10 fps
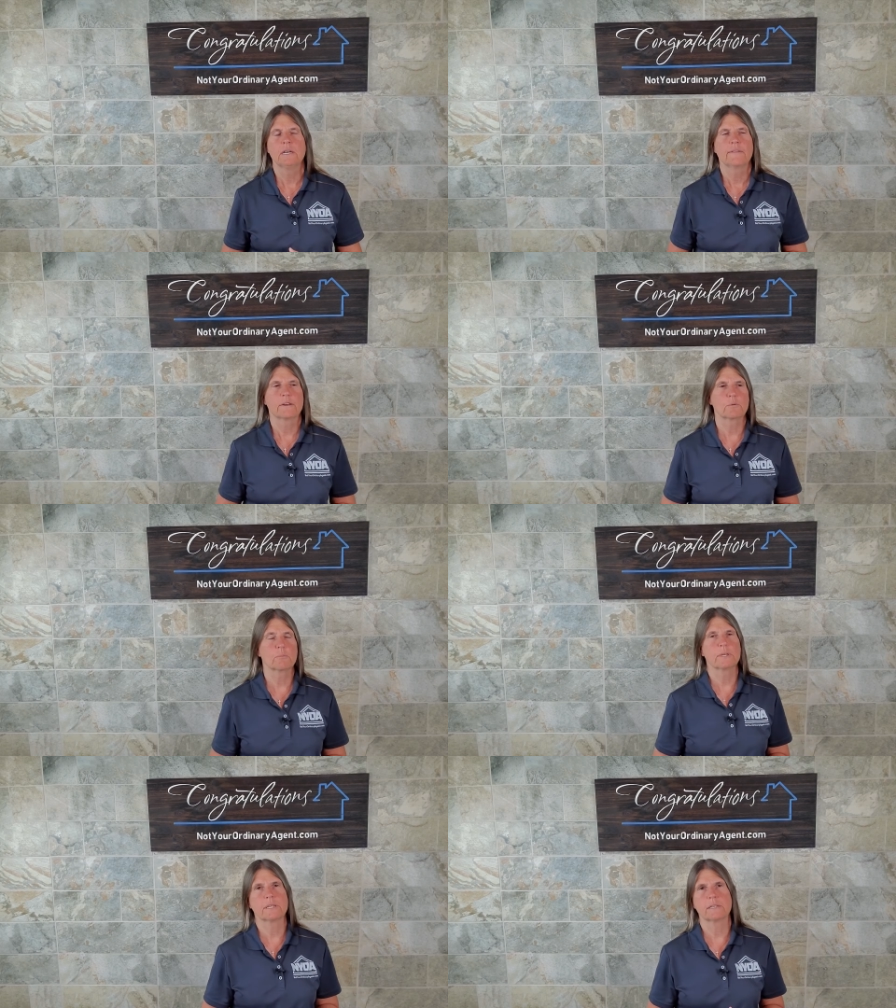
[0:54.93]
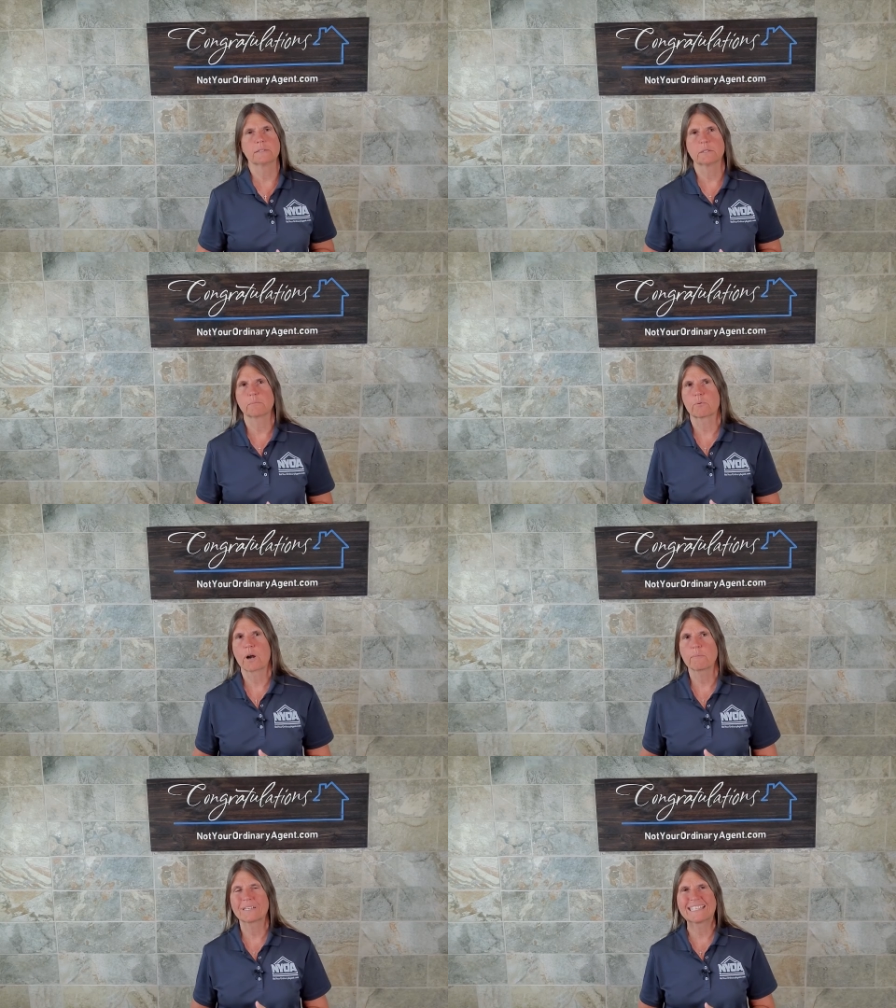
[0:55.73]
There will be some
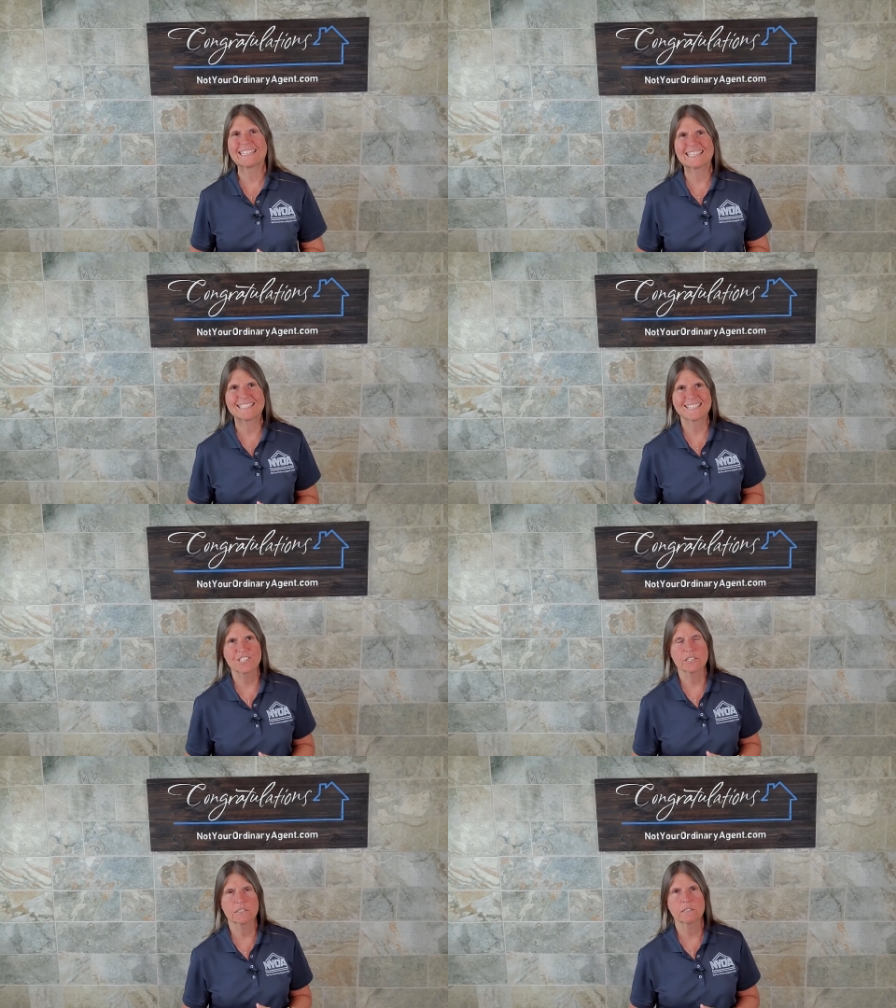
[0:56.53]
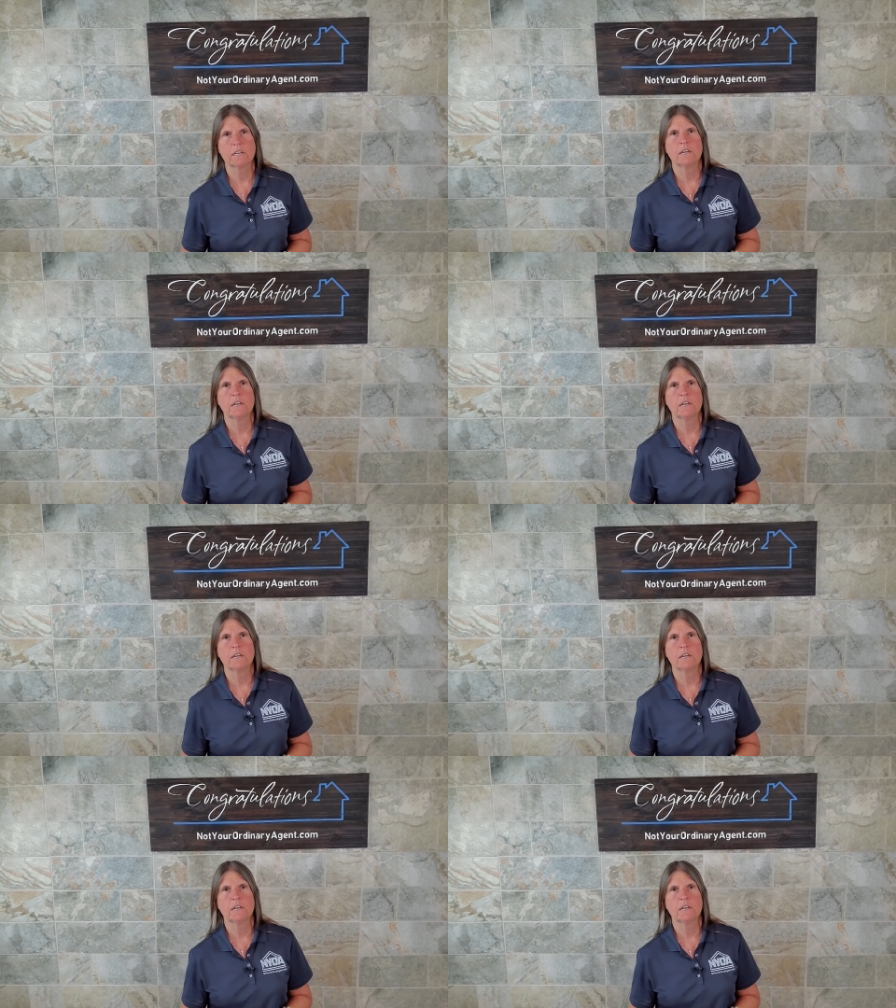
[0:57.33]
property condition